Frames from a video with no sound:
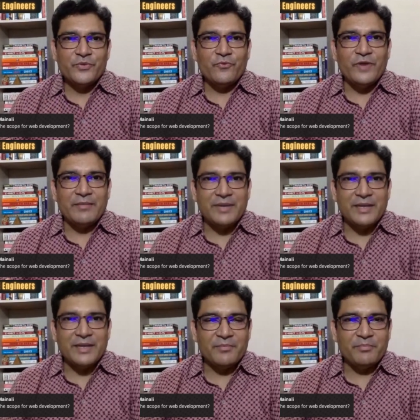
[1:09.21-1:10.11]
web
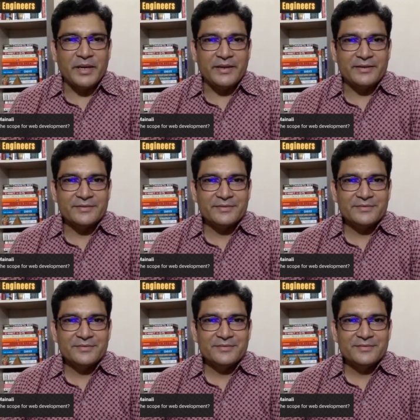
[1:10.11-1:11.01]
development,
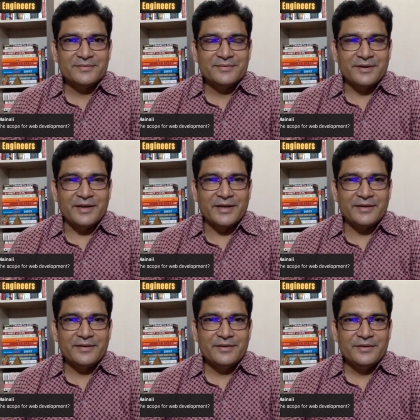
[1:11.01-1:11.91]

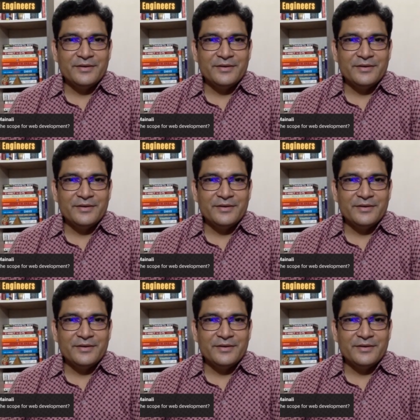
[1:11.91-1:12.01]
correct?